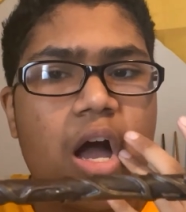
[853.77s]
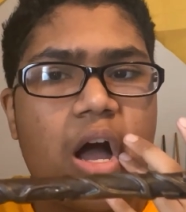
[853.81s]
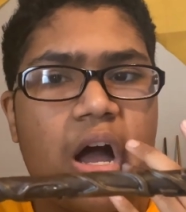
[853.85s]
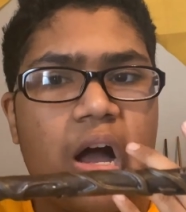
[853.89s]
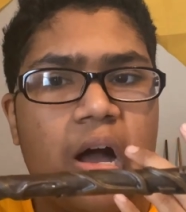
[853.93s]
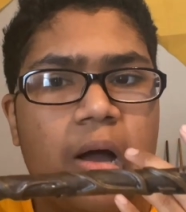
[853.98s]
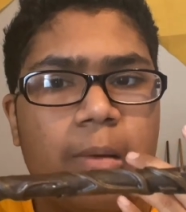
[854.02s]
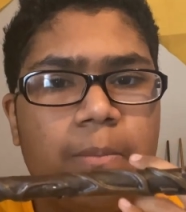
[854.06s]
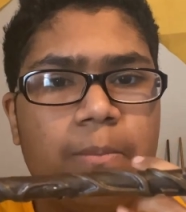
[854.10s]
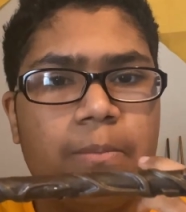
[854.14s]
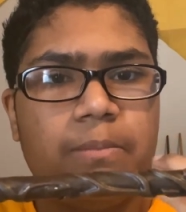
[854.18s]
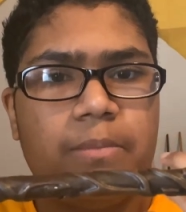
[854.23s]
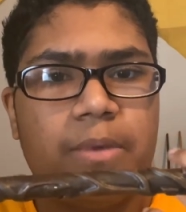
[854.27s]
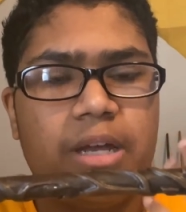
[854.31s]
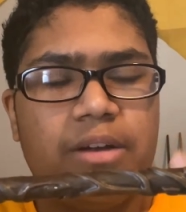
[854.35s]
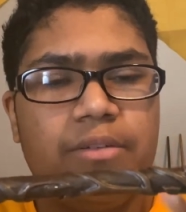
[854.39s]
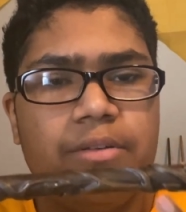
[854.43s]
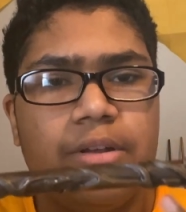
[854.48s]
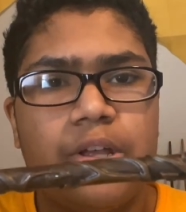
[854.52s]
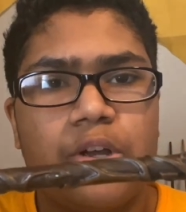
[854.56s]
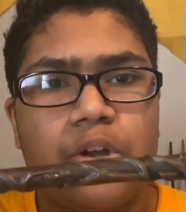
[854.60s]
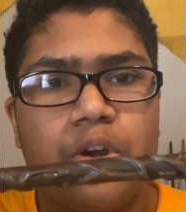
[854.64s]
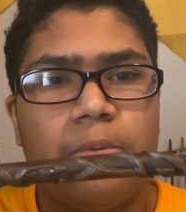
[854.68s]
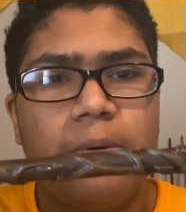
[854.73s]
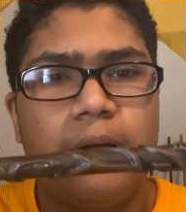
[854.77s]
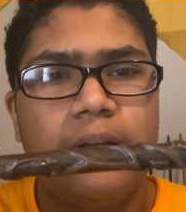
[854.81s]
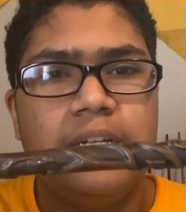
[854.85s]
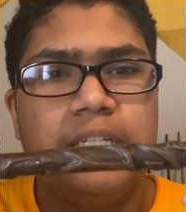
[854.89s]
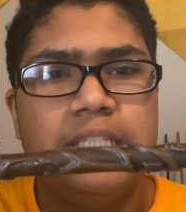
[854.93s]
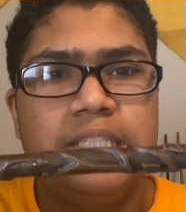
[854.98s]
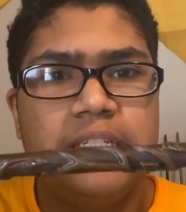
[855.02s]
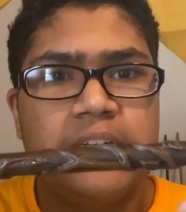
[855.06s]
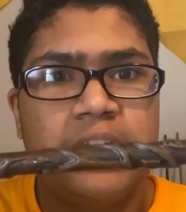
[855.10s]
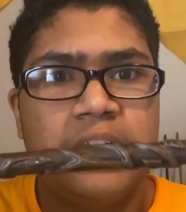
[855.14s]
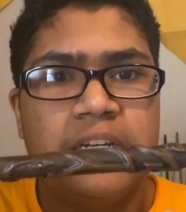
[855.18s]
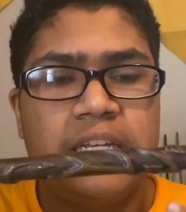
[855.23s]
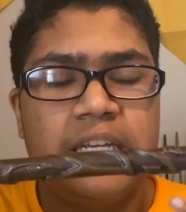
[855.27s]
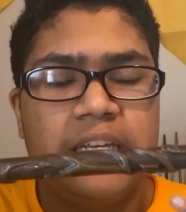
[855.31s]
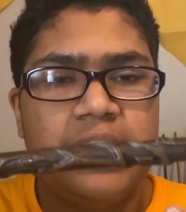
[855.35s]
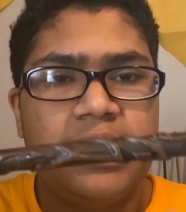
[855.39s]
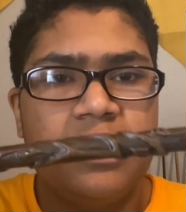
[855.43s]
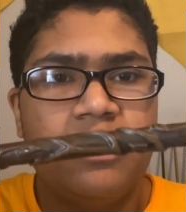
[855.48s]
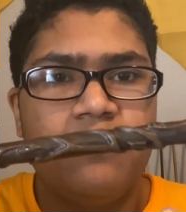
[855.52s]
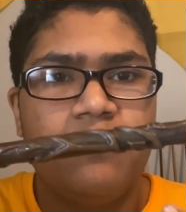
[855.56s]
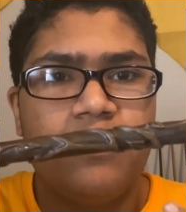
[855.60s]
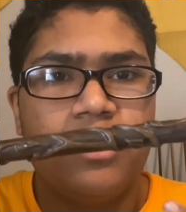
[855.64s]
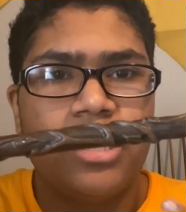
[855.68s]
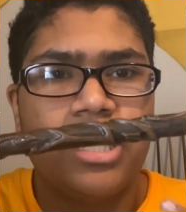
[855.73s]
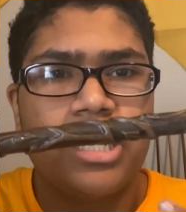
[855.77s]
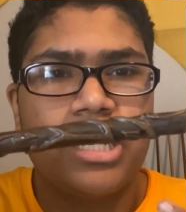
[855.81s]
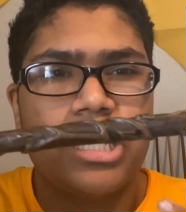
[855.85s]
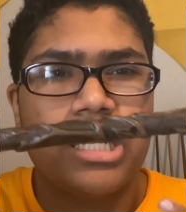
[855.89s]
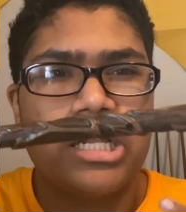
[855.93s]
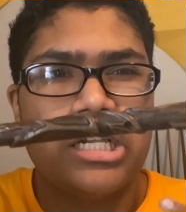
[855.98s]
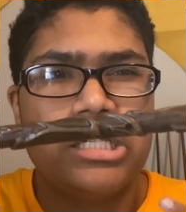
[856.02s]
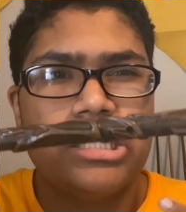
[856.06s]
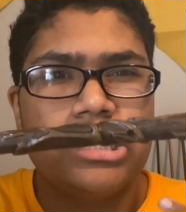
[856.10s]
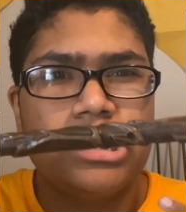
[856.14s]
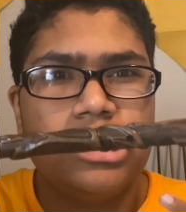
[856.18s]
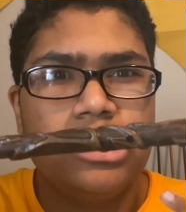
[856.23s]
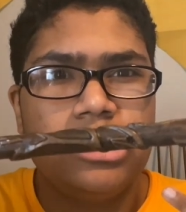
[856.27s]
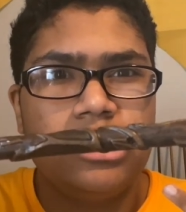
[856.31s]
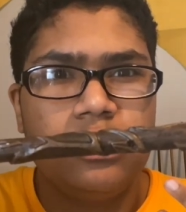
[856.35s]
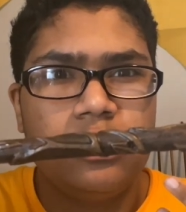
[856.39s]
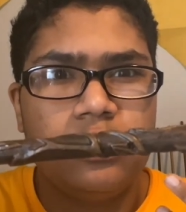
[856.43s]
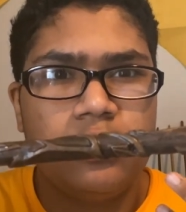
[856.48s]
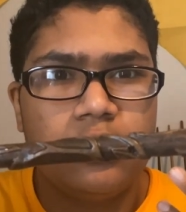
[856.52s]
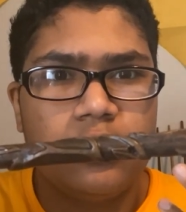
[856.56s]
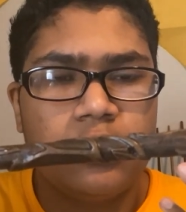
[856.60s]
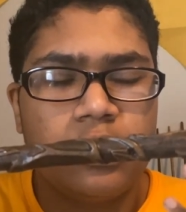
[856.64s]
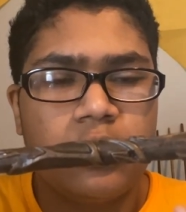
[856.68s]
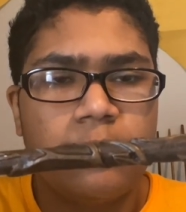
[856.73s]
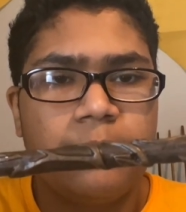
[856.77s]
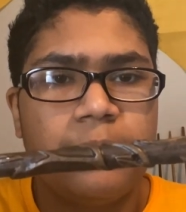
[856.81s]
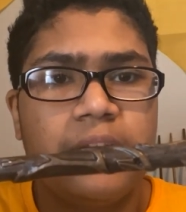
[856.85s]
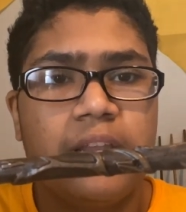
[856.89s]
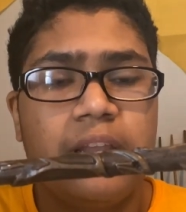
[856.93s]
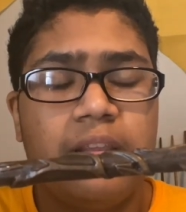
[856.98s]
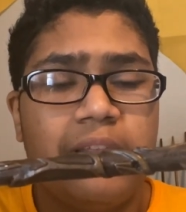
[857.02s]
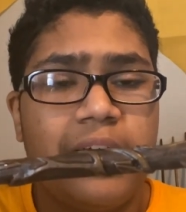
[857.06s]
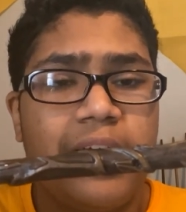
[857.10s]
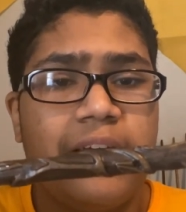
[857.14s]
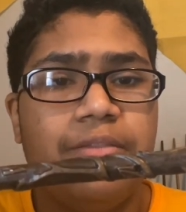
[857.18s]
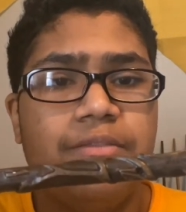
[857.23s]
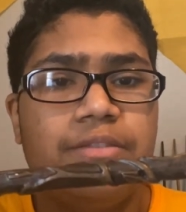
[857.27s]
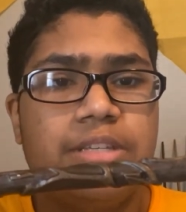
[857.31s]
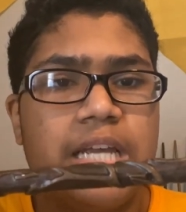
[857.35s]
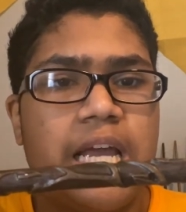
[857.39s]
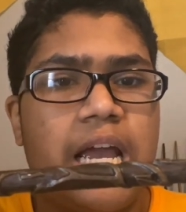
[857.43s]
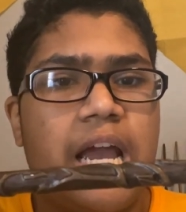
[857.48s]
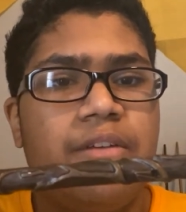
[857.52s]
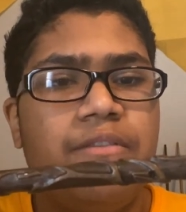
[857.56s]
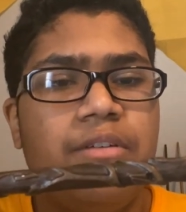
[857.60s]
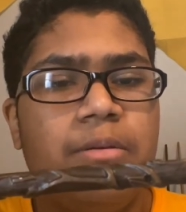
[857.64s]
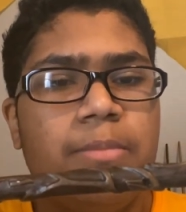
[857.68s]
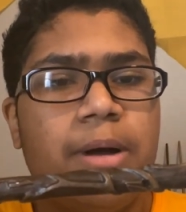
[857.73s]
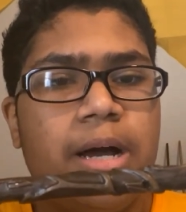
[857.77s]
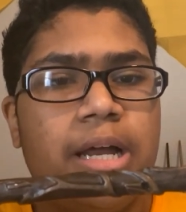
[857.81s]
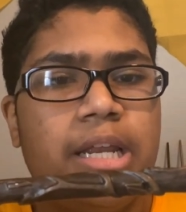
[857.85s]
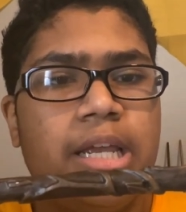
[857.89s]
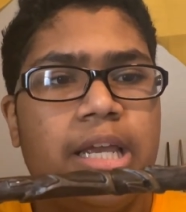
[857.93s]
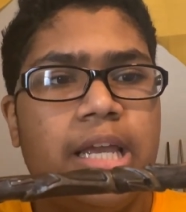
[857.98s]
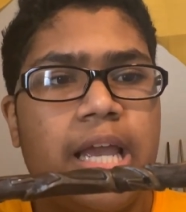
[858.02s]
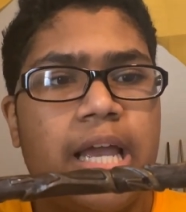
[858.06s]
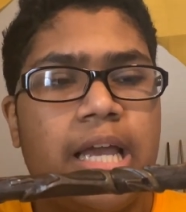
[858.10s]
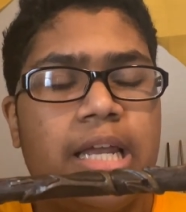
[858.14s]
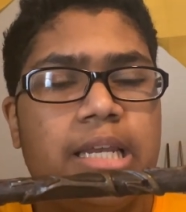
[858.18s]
And I feel like Hermione did give like a little bit of life to everybody,